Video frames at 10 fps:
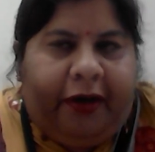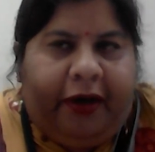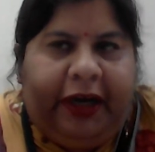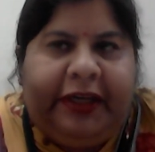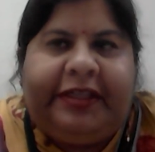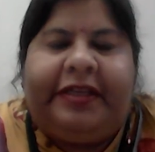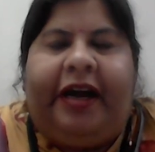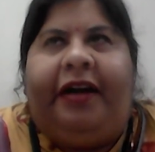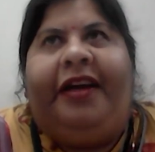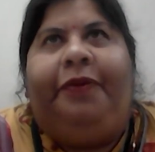it
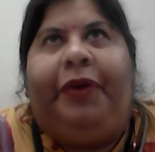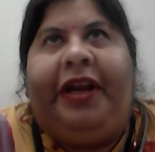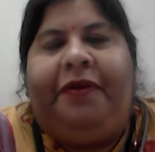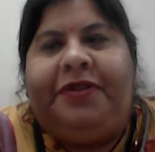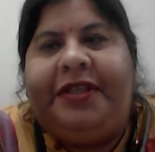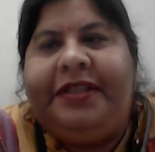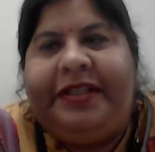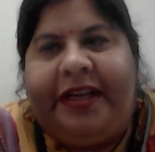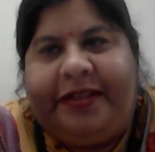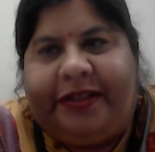started when I was in
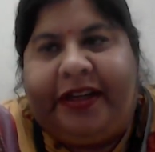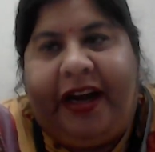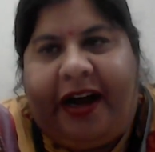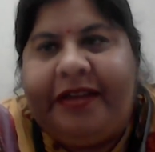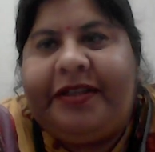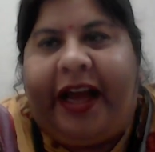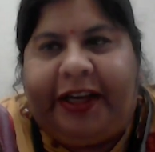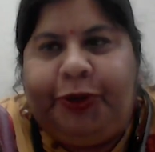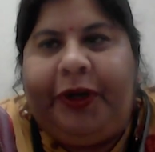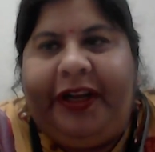sixth class,
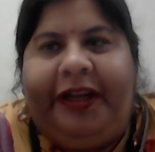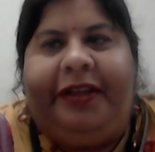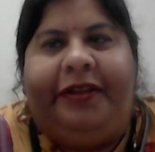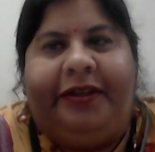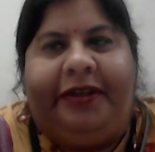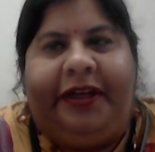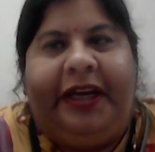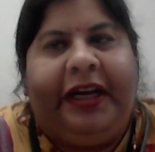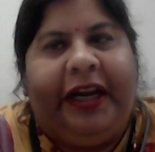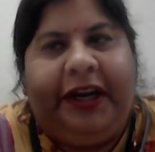actually, the
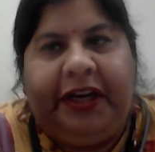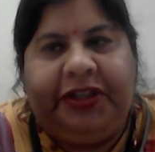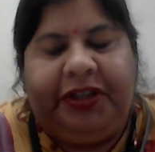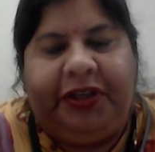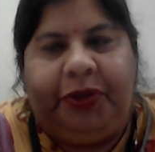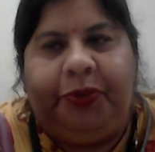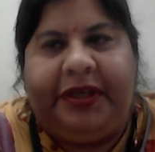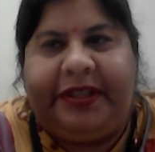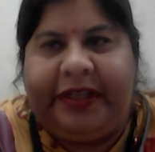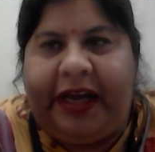inclination
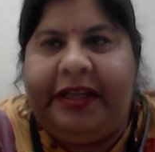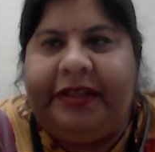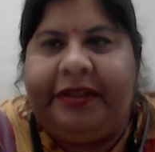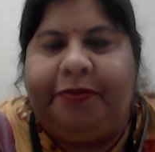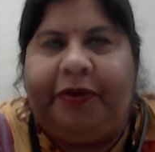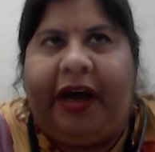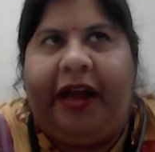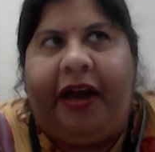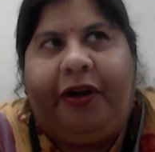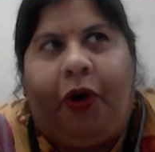towards science. I
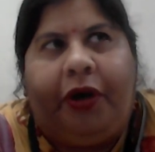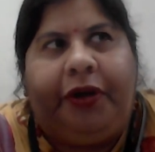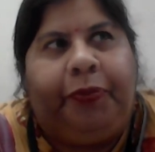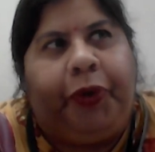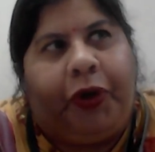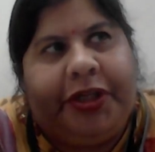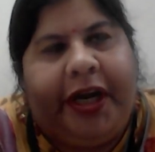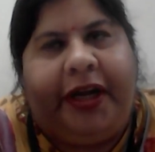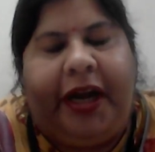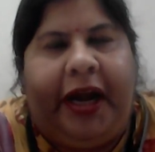had got a
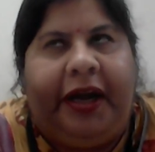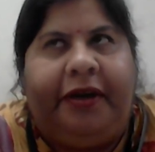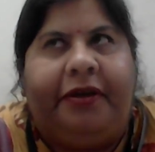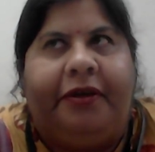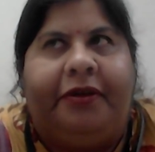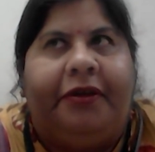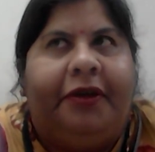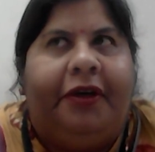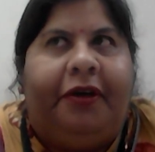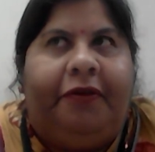project, and
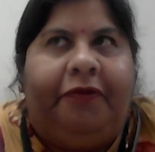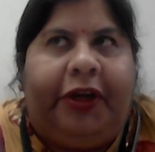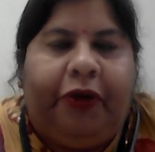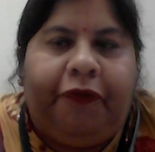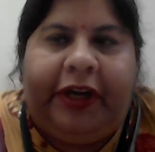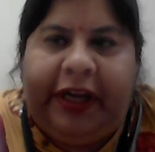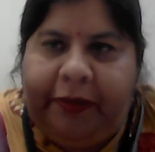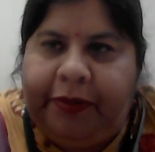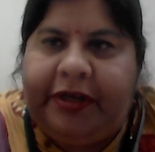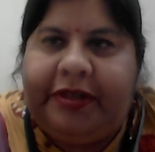one of our
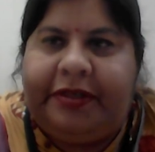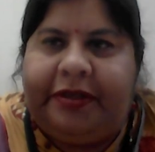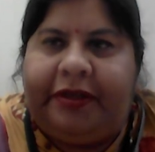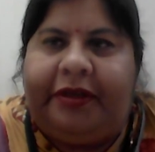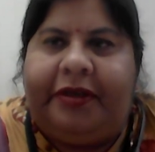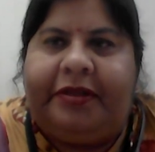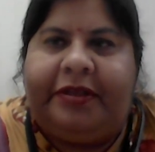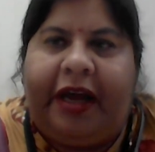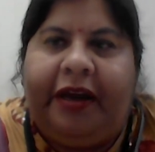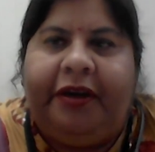neighbors'
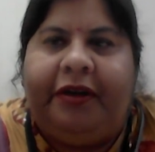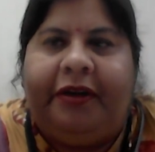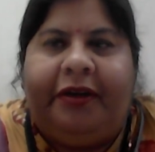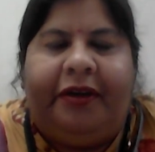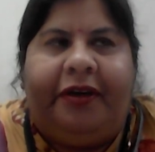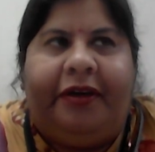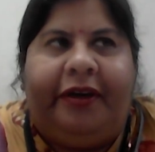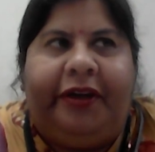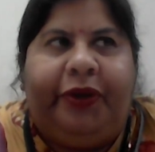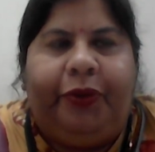son,
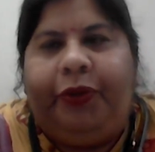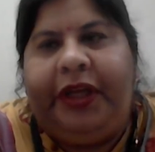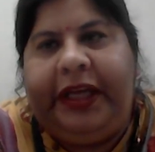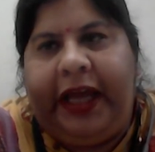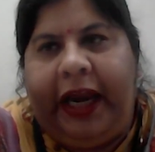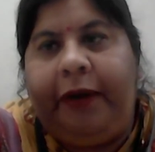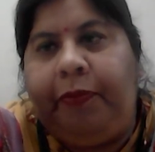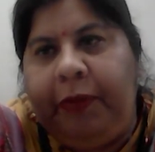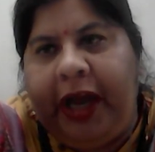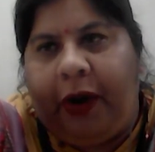he
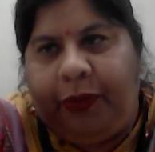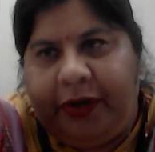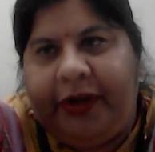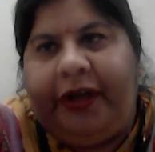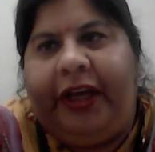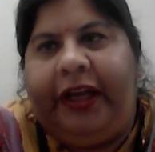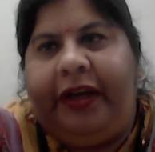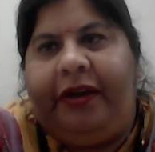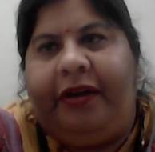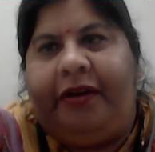helped me out
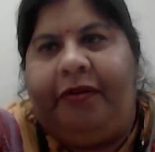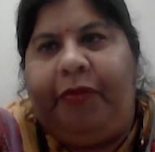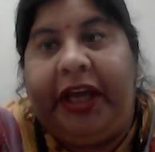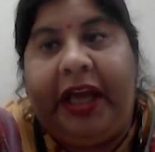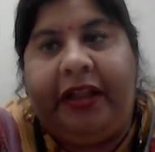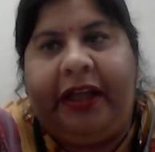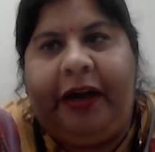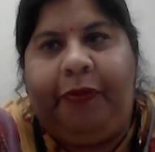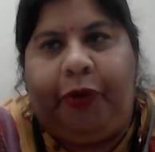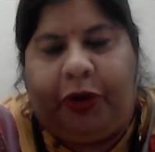in making
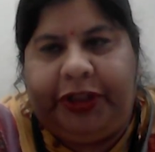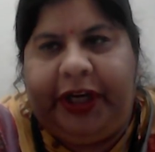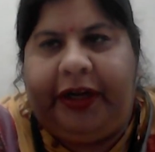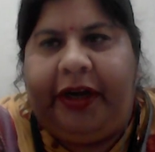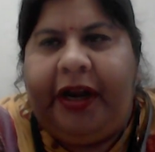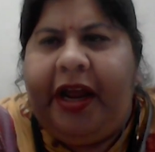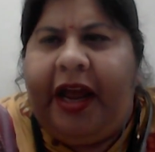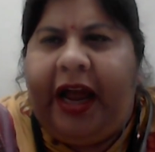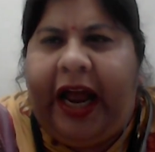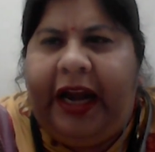that project.
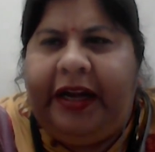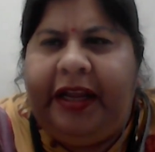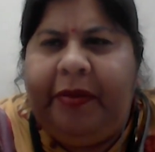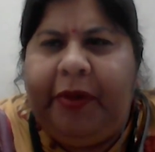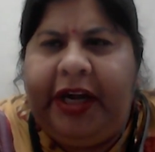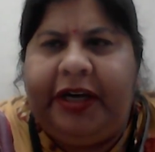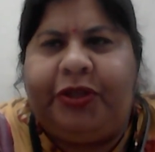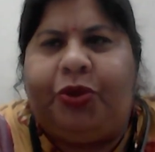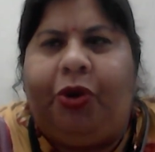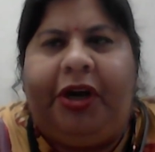And he made it
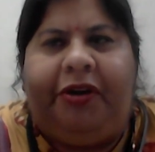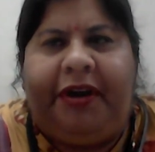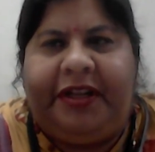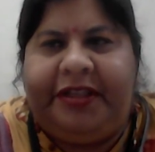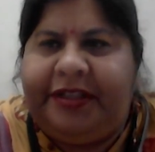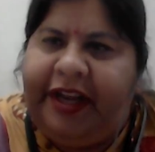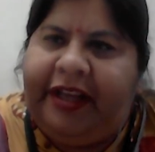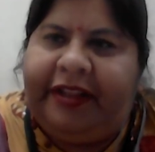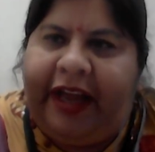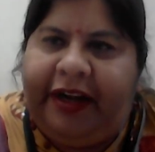so
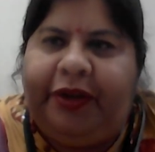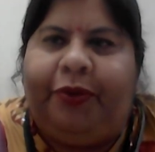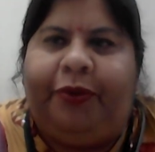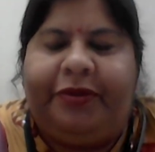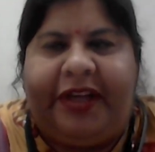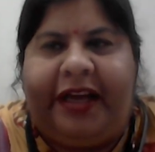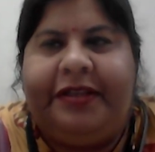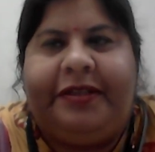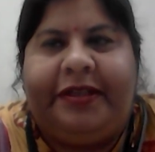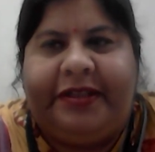interesting that,
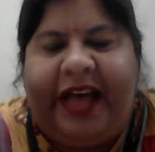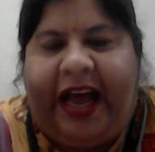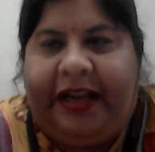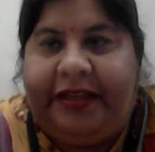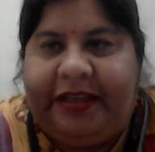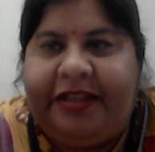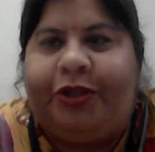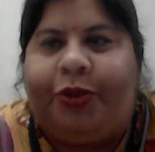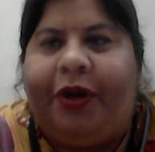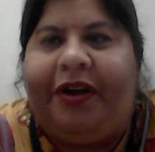science is as such
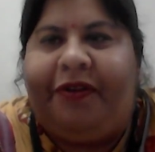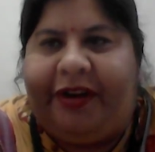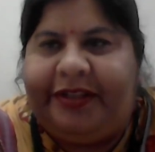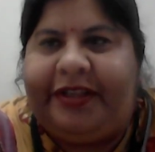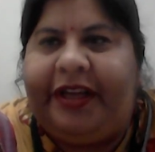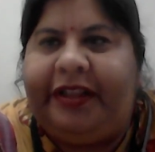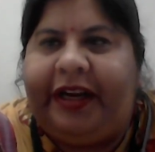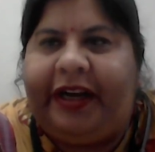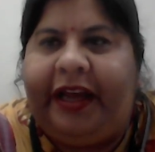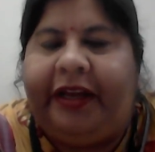so interesting
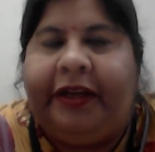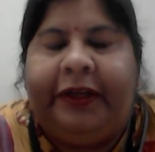that I